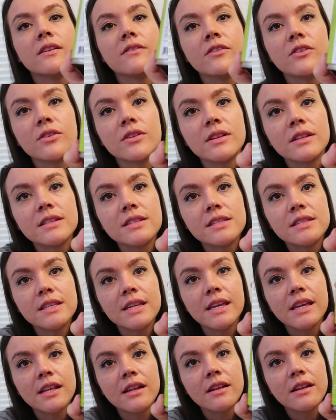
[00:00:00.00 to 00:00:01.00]
You can
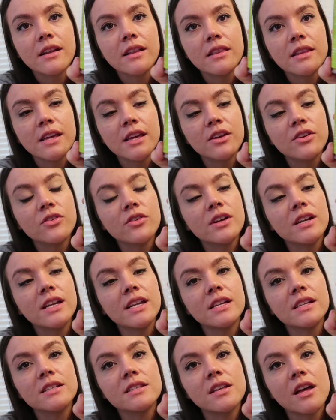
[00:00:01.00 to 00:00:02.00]
see it, the
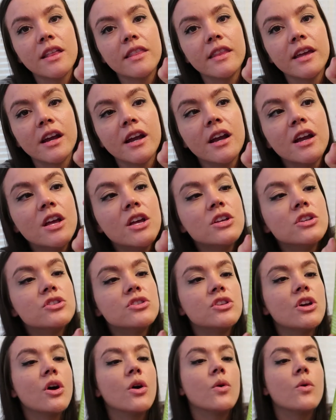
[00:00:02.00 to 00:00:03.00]
ingredients on there.
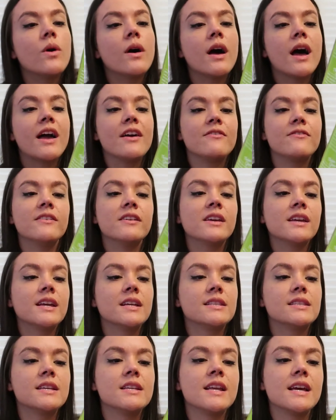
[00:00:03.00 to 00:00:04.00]
So I feel like
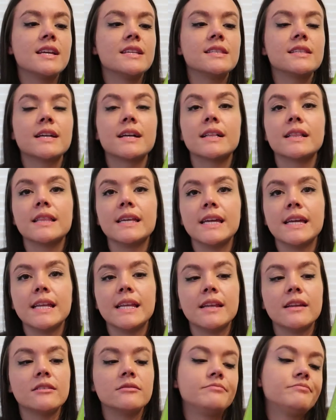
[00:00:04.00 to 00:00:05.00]
it's a nice
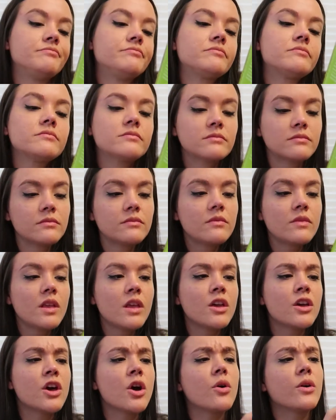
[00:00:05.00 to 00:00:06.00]
clean
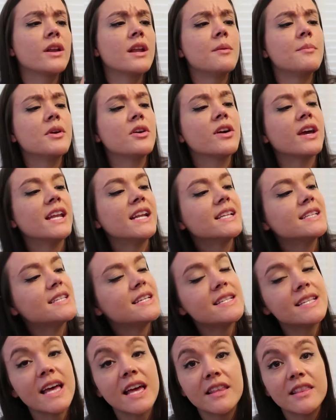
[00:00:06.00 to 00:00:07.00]
coconut milk, and it
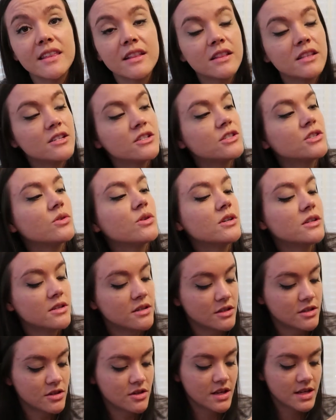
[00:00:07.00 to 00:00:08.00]
says ethically
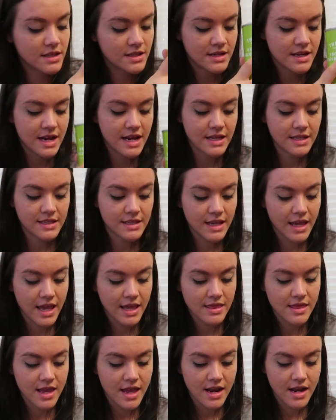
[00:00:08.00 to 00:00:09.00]
sourced, so that's nice.
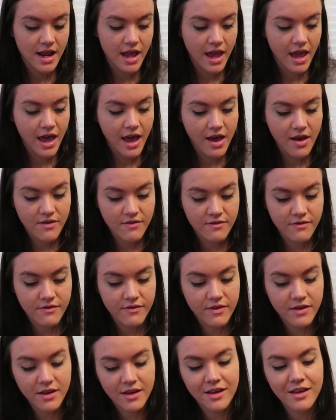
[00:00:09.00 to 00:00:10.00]
And then I have
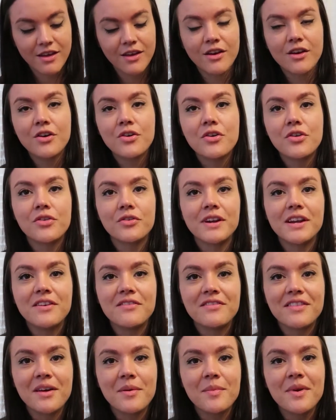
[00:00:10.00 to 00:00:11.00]
3
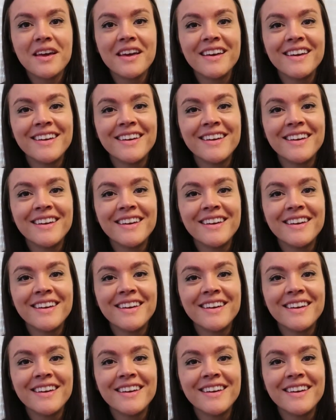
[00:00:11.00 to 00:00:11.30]
of them.